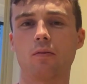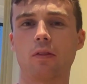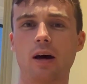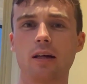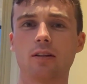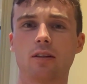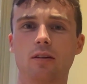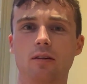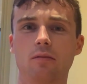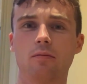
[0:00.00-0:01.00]
that
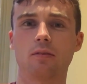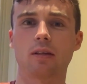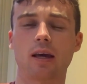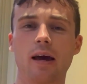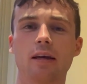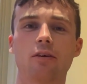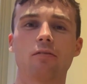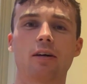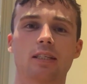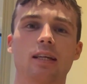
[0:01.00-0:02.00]
kind
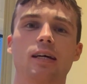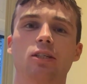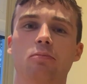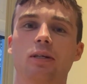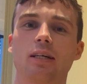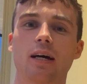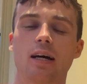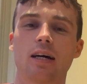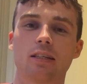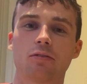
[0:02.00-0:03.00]
of has led to me,
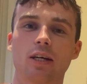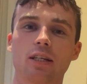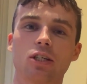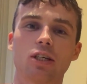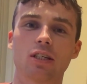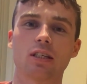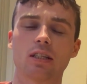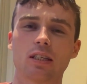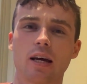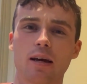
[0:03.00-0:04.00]
as I've said, chasing
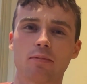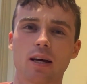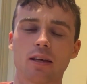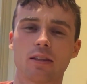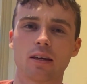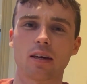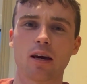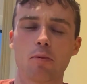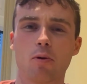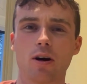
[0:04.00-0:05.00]
these times that I think
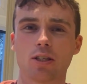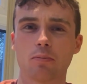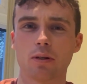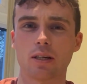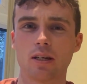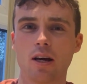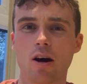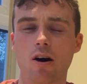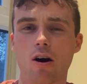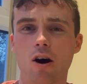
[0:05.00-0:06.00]
possibly
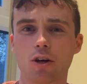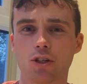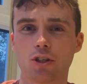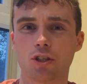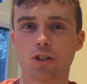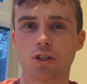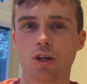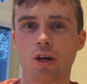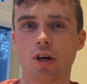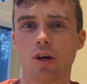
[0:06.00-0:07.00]
are just
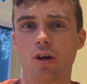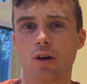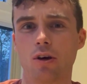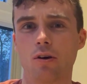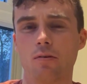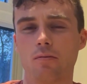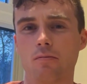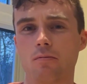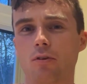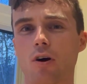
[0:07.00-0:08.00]

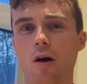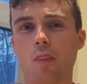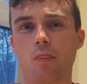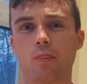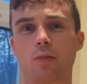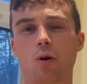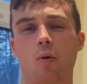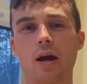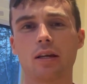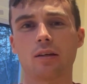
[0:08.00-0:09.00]
not
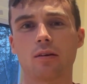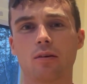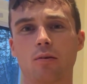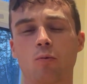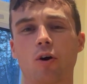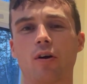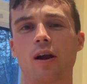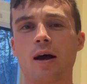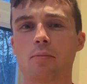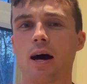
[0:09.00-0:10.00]
quite
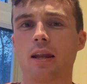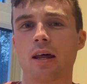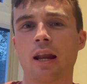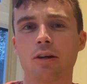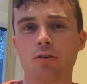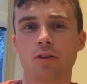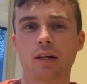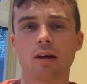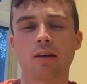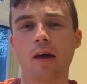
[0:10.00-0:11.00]
where I'm at. And I do
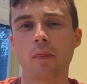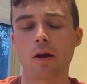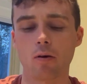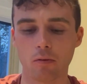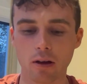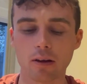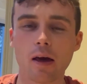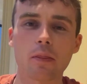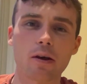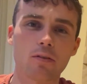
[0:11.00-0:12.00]
think I'll get there. Hopefully I'll
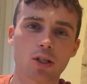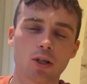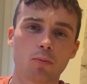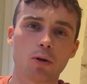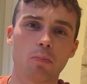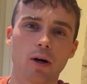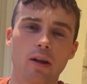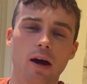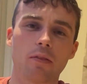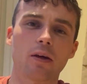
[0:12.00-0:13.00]
get there in the summer,
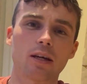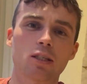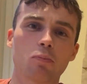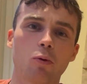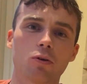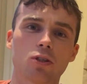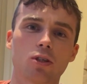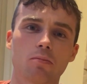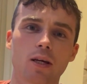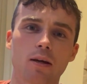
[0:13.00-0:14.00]
but I think it's important
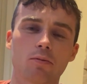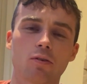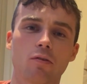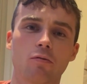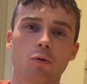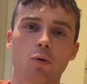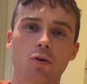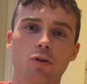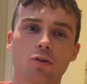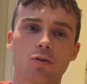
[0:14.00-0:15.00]
sometimes
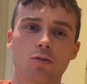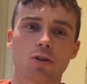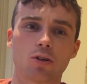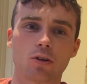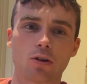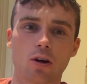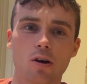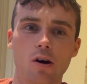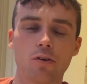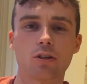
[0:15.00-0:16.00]
for you to
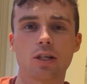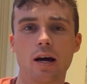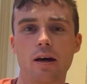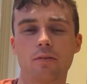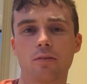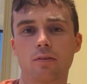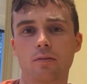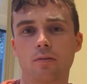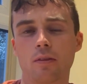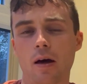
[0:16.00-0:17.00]
understand
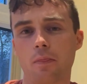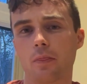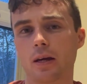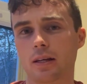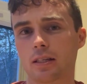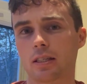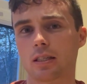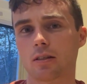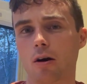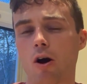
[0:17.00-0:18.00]
that
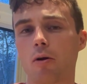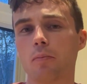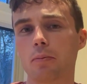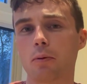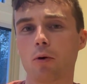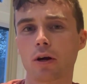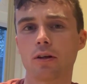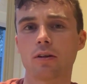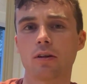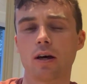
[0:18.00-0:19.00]
things aren't maybe
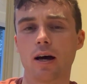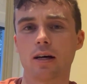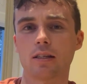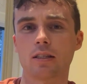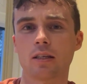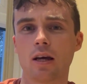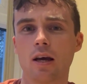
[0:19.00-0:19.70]
working as